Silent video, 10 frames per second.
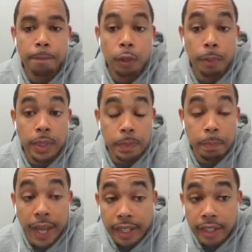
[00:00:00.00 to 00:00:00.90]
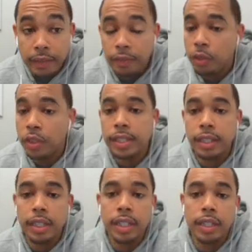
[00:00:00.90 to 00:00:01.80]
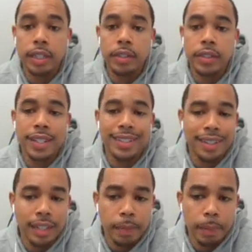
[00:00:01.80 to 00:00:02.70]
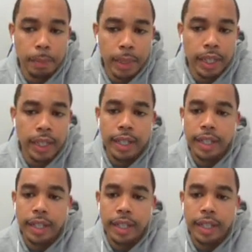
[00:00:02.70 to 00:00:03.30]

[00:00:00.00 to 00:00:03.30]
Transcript: For perspective, you just look since the Olympic break,